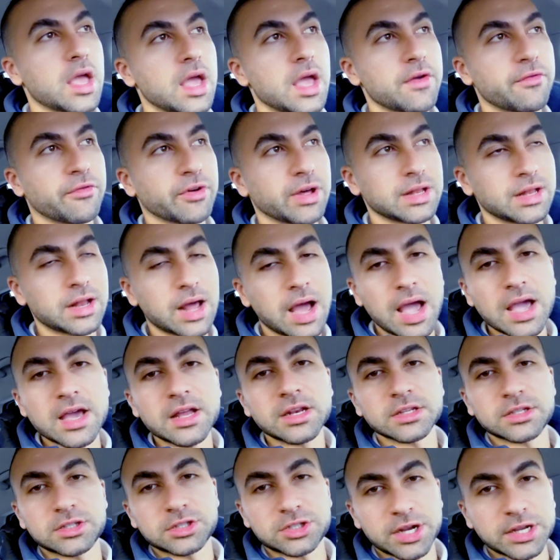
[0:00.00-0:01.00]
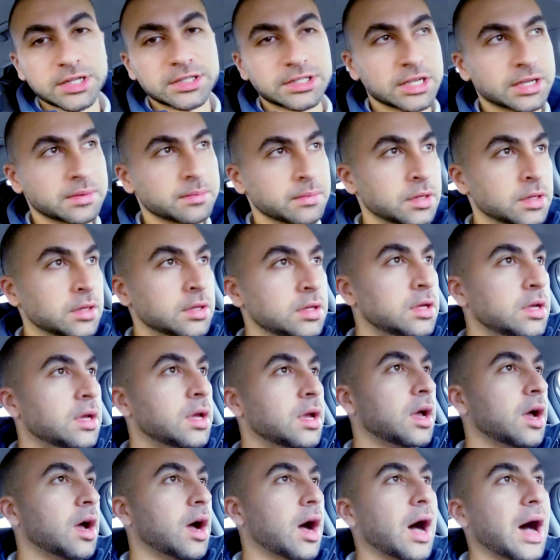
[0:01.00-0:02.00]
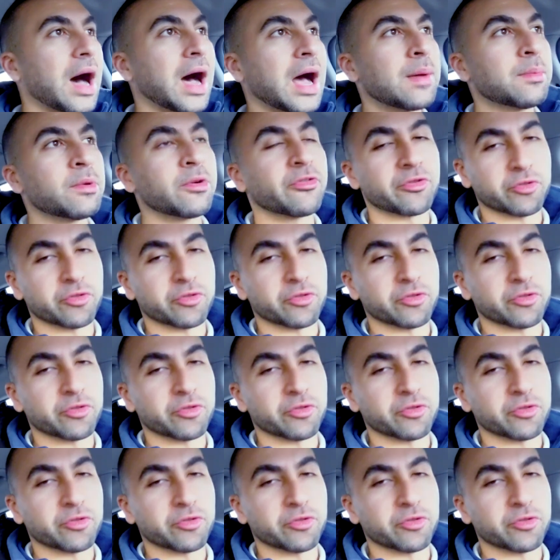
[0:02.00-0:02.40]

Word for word: if a lion is chasing me, I'm